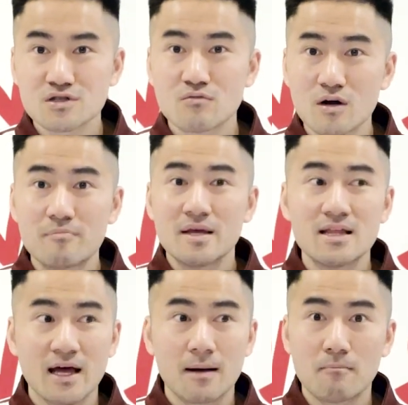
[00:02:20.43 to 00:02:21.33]
You want to be
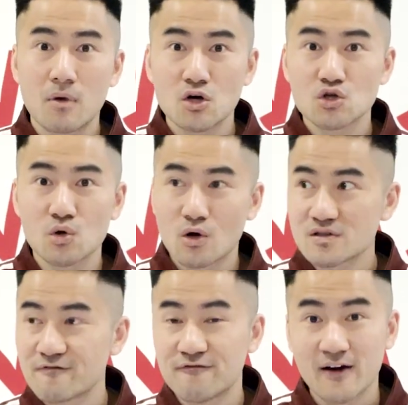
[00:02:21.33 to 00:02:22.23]
like a martial
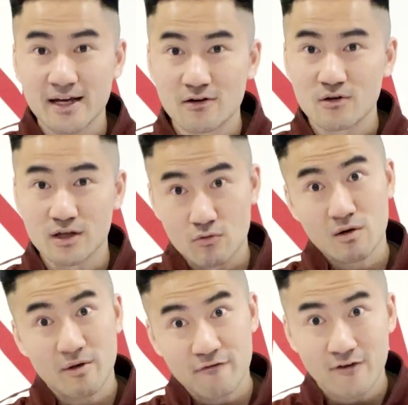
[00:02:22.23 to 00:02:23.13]
arts fighter. Like, you want
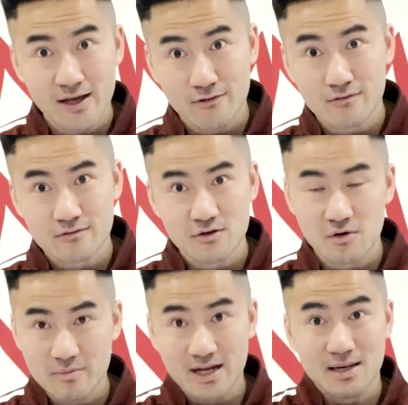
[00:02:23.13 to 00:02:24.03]
to be a fighter. You
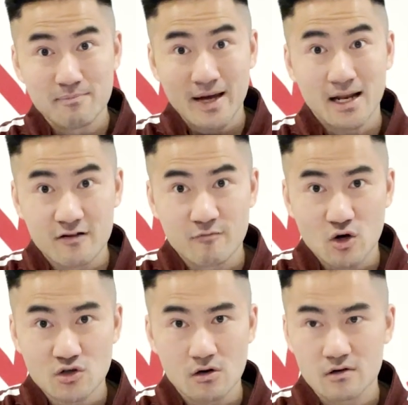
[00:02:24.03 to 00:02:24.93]
want to be a competitive
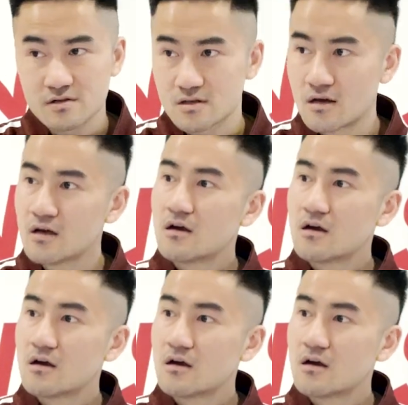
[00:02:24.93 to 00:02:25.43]
martial artist.